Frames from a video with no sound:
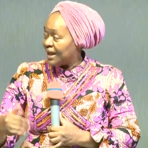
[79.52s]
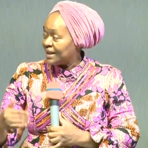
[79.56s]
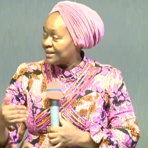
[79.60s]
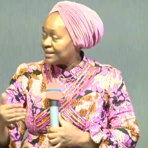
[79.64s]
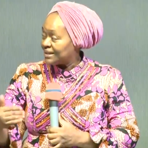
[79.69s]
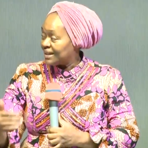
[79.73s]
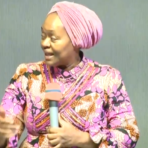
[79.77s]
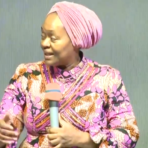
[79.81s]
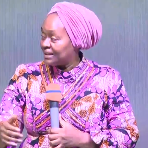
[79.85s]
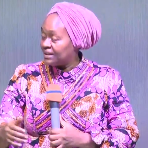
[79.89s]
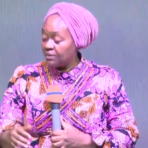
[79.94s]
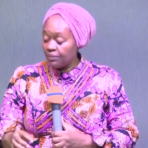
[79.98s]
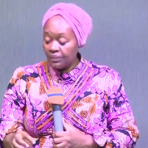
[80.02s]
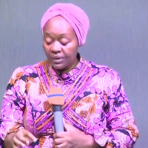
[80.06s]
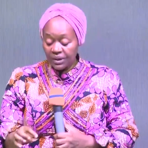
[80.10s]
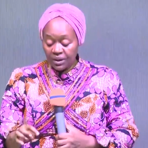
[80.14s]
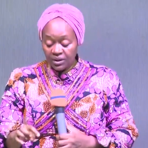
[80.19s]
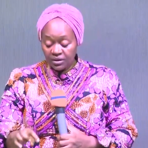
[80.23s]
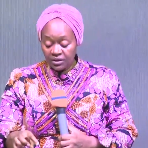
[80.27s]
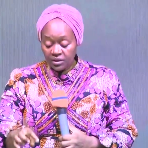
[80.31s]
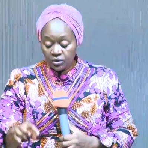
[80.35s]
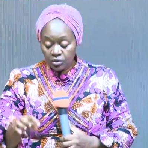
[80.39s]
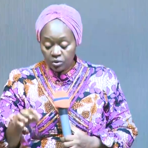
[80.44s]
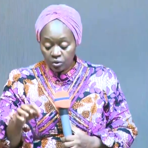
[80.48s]
the next
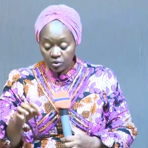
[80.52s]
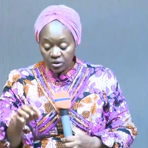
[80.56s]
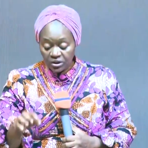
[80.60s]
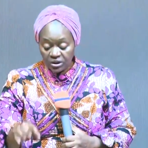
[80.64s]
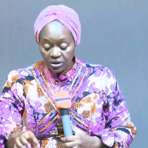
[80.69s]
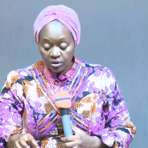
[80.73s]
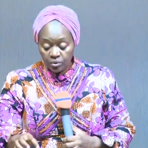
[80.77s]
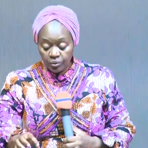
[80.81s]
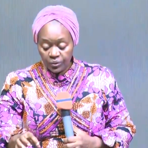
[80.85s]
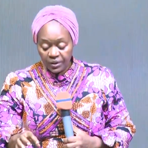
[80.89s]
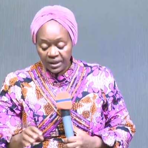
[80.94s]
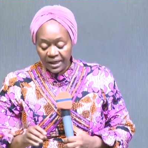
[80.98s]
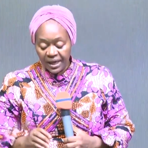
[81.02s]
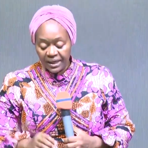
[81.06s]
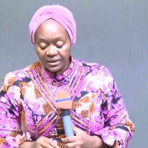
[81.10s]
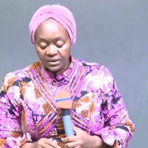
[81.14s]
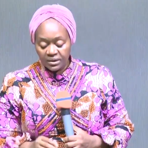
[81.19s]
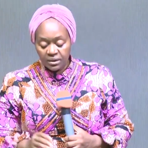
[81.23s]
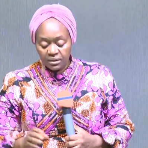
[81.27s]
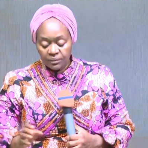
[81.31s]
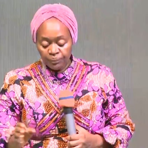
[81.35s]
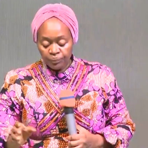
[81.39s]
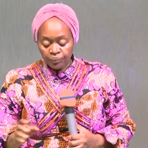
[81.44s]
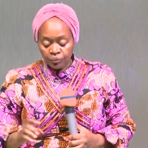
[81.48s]
30 minutes to deal with
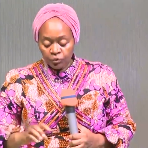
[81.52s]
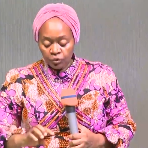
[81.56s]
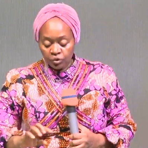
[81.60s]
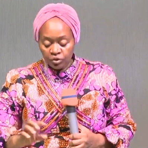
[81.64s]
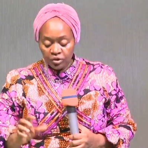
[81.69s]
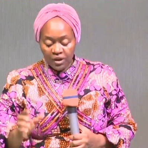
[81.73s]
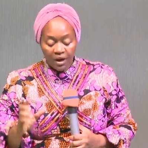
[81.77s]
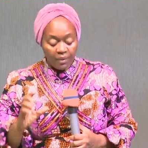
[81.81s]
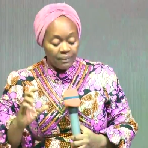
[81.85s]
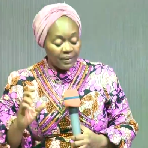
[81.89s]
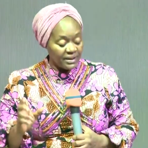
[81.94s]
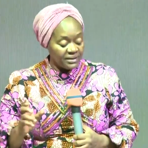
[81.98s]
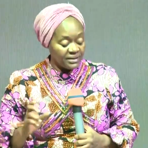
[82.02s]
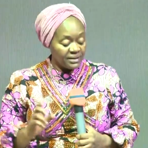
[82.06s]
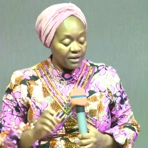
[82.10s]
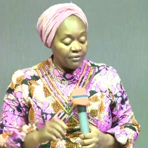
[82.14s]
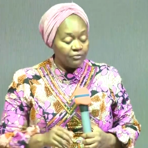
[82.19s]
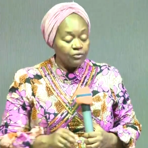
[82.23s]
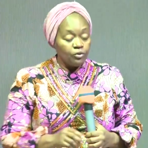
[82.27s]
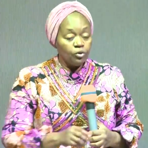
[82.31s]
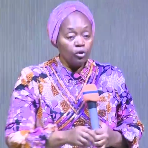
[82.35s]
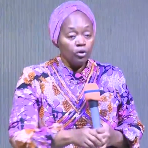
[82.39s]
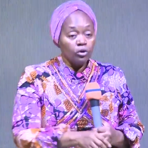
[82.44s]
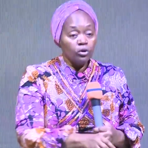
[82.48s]
that, that
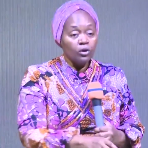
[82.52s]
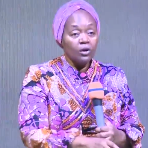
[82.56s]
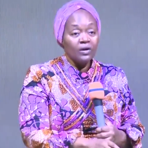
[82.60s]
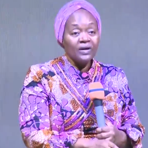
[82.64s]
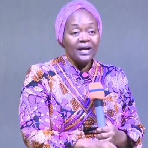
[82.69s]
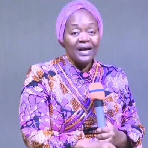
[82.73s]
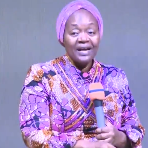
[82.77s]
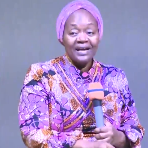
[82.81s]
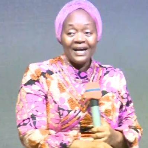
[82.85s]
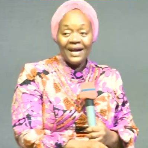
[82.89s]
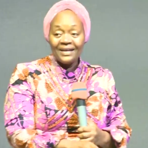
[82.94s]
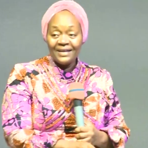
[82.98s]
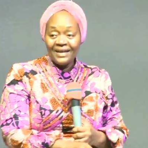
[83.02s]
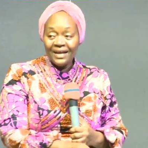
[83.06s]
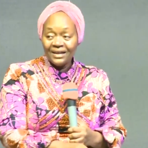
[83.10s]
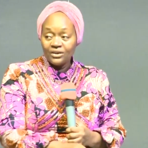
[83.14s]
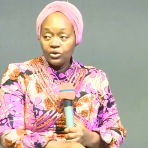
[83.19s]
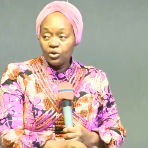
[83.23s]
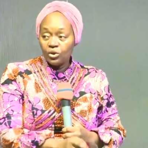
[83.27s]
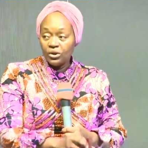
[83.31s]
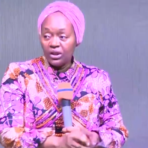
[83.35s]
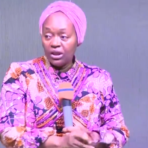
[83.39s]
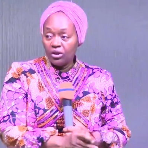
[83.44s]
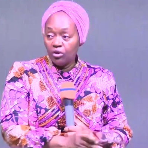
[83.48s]
by 7 o'clock I
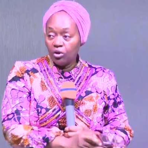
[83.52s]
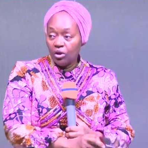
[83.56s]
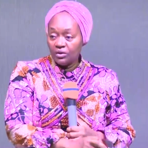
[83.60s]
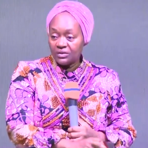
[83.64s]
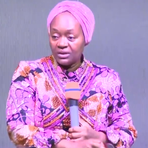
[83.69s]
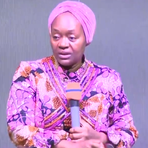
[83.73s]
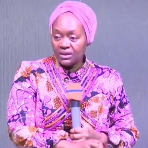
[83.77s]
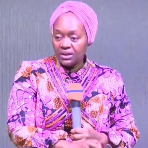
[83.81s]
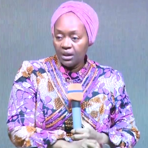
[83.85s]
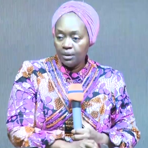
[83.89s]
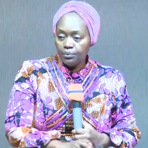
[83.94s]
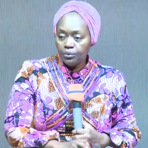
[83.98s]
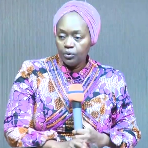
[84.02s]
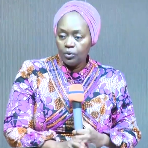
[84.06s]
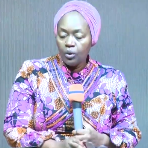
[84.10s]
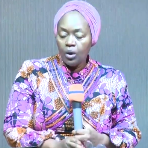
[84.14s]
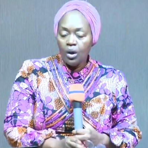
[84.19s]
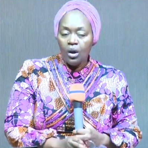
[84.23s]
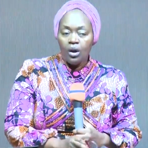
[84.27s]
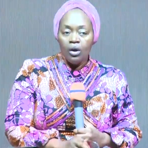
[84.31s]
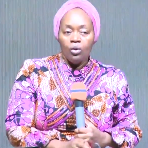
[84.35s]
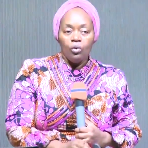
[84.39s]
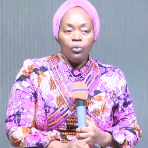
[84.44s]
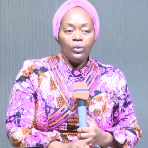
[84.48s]
can get to the Lord's
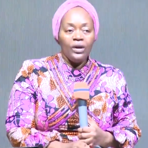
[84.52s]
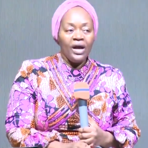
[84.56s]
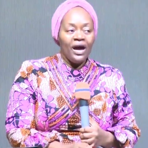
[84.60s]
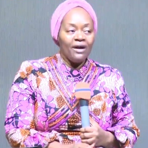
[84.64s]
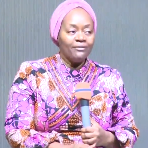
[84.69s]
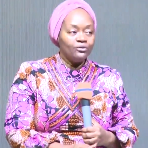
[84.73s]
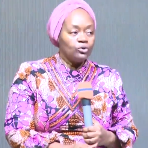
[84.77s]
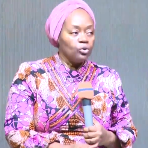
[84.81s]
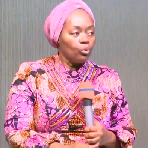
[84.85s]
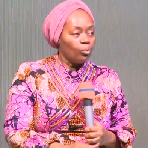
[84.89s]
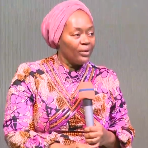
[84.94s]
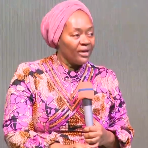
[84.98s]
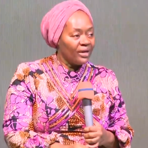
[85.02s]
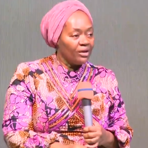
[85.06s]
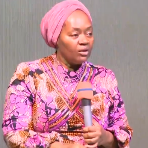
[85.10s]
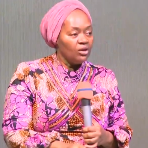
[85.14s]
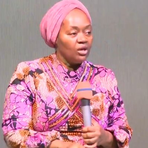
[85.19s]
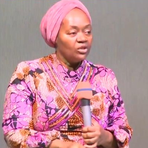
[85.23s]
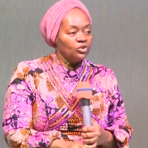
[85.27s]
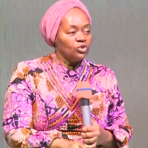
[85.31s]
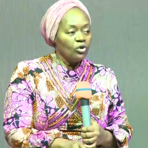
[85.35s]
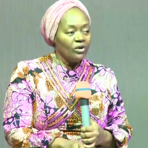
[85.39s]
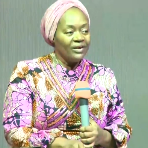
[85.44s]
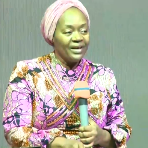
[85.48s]
table. We have to
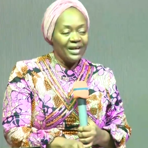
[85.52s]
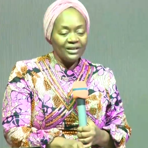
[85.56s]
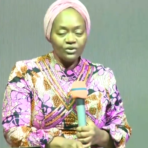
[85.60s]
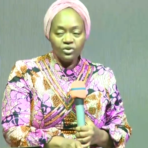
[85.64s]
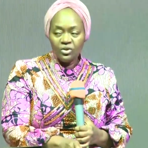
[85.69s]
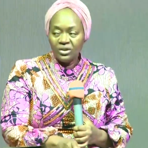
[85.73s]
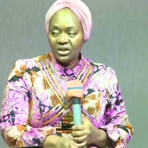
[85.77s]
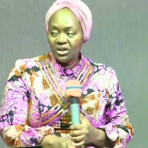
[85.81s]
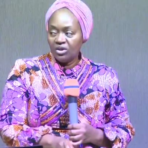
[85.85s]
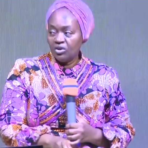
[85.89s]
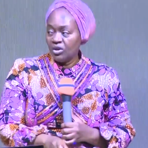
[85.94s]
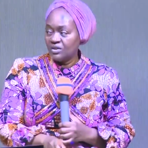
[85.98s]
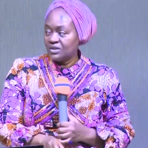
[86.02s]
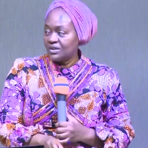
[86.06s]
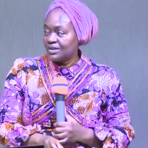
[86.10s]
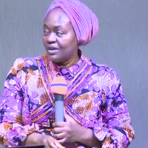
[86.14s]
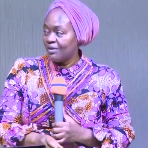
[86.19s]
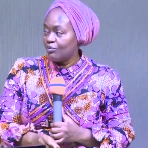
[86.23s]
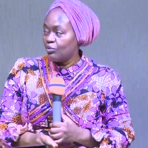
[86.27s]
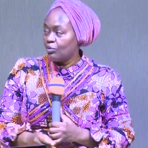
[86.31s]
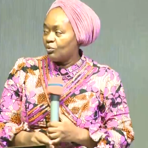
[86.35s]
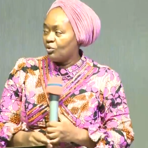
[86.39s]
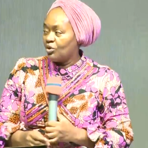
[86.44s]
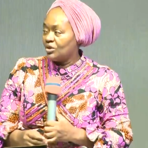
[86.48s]
quickly also get to the
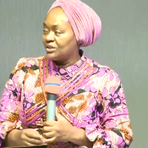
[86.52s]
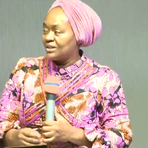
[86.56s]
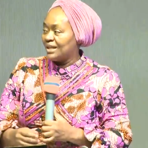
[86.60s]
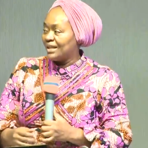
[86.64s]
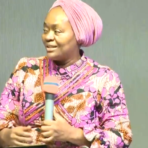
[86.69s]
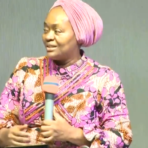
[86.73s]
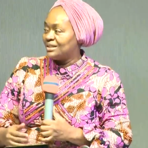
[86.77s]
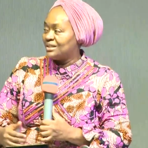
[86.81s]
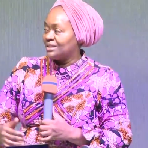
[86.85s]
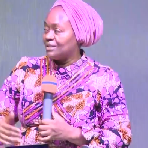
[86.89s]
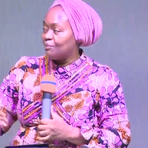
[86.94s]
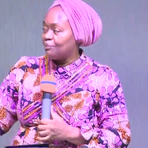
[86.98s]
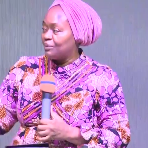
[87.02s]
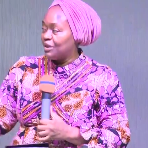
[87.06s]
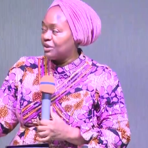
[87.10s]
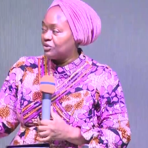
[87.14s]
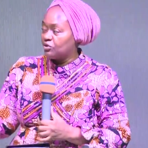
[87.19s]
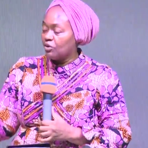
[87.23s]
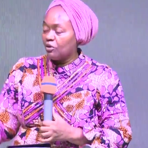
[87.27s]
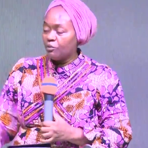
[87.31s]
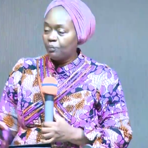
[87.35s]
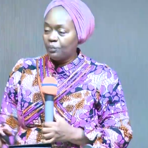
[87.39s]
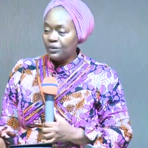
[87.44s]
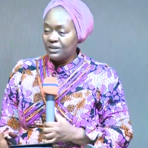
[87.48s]
Lord's table, because that is the
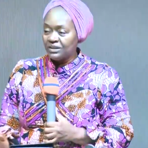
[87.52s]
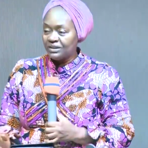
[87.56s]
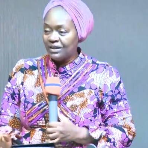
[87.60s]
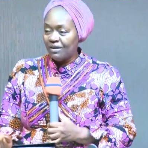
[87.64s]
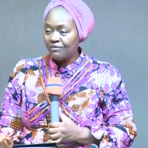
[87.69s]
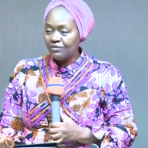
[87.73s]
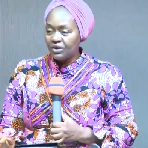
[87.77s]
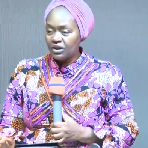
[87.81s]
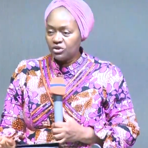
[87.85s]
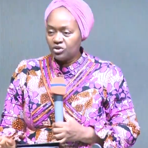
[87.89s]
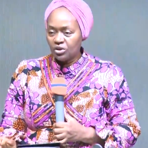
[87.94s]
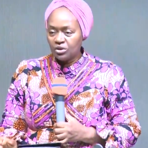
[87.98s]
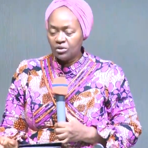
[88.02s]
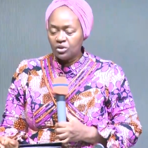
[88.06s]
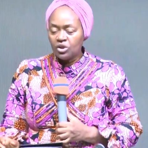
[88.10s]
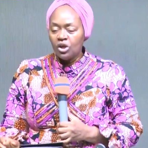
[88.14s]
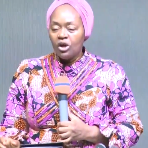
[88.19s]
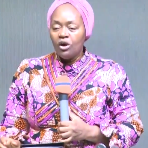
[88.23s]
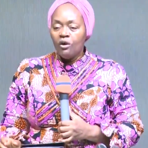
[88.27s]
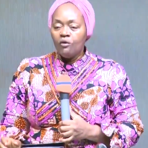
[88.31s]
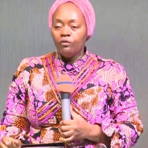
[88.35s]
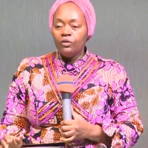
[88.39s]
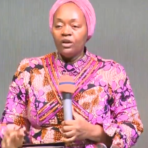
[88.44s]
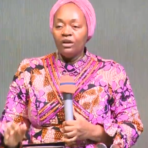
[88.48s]
place of
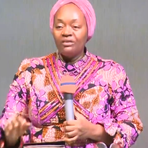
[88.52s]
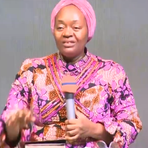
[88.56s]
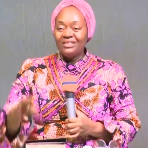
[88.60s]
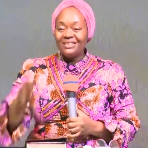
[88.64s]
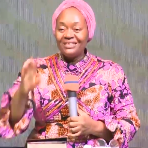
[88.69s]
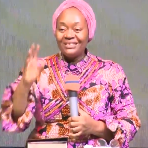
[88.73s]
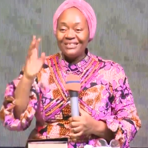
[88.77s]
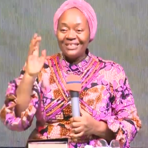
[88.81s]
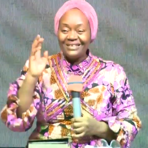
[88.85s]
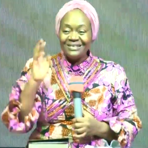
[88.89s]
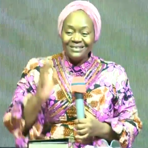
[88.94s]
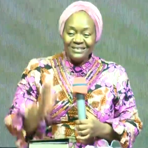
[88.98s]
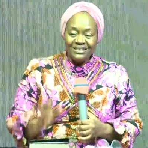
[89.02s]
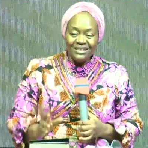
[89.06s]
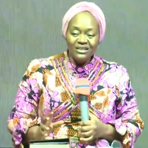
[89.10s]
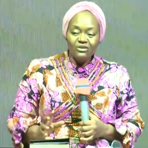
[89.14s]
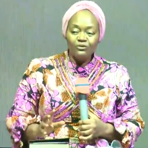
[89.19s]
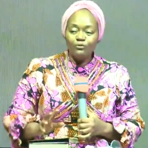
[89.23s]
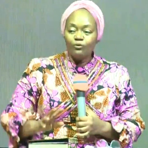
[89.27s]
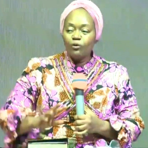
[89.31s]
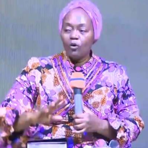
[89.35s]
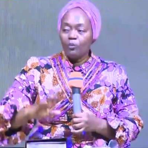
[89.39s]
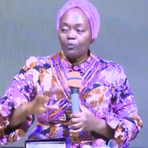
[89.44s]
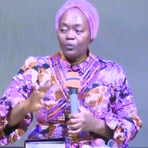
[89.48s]
preservation. There is a
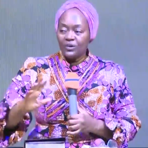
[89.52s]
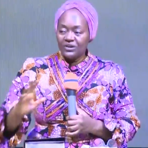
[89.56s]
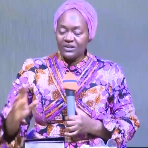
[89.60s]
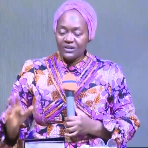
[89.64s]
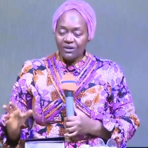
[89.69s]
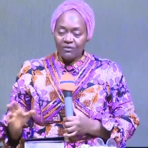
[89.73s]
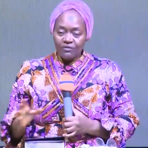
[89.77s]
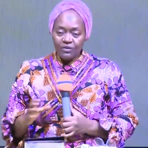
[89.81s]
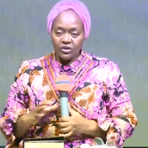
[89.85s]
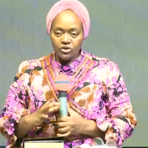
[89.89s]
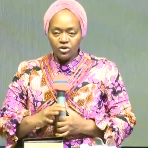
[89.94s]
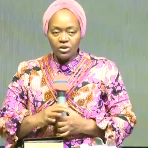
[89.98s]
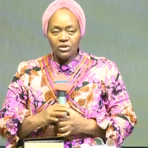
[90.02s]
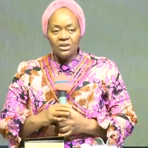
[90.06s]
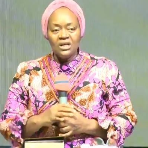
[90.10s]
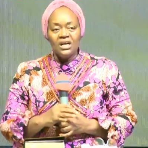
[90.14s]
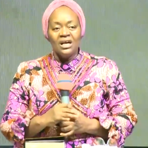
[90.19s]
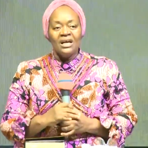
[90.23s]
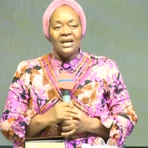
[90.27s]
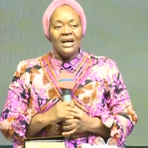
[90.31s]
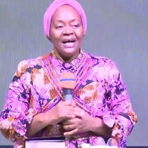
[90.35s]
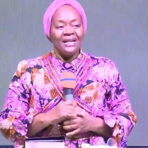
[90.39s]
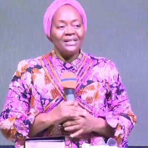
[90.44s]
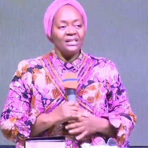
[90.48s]
need for
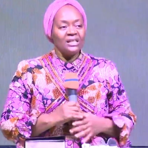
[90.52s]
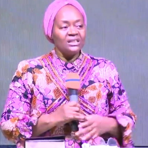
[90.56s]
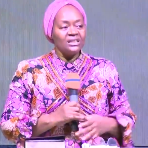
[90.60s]
preservation,